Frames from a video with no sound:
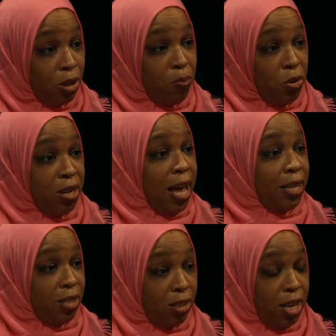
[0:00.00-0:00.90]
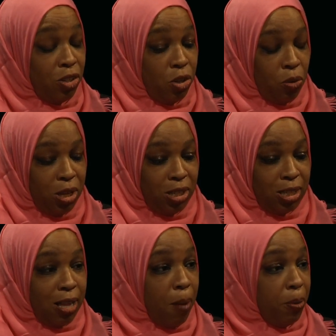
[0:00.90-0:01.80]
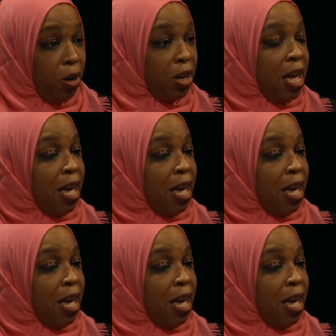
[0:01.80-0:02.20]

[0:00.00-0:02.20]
community that is, is known as Islamberg,